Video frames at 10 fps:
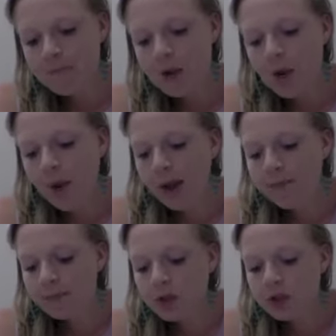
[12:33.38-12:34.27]
Okay,
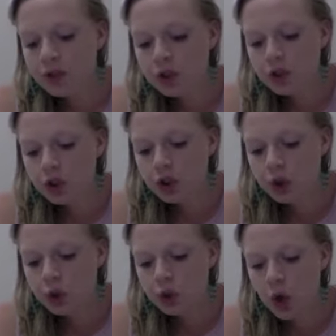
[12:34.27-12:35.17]

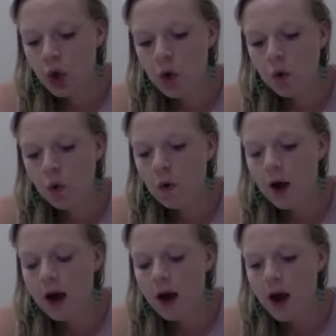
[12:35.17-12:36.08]
so
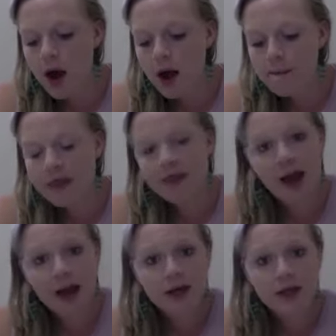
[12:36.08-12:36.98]

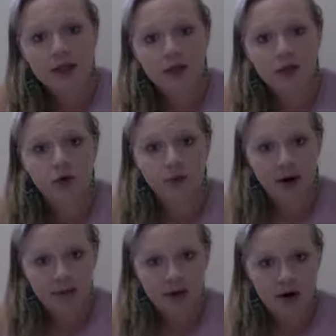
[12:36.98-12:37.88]
that is the
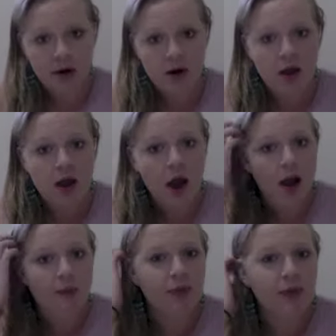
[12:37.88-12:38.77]
grammar.
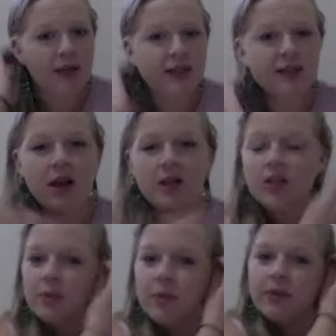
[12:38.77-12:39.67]
It's not
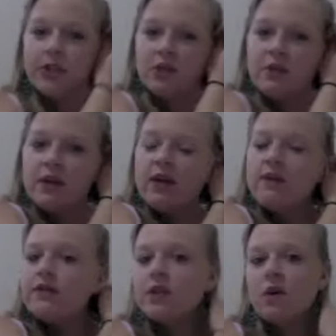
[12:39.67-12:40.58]
super intuitive,
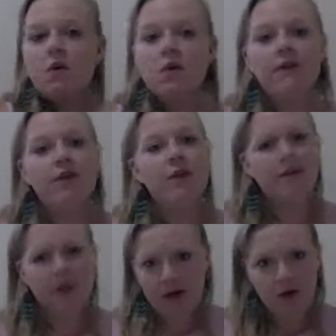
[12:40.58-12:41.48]
so if you
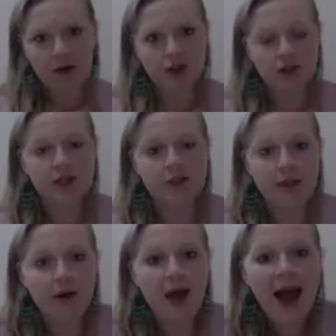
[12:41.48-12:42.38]
ever have questions
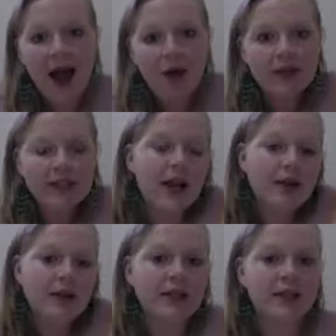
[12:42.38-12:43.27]
about how
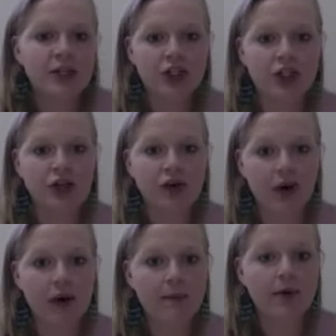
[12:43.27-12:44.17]
exactly to teach a certain
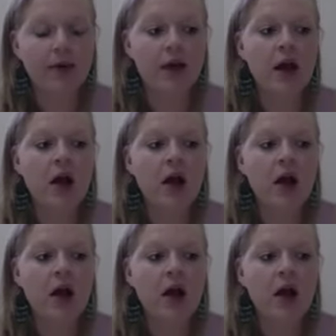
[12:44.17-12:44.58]
grammar thing,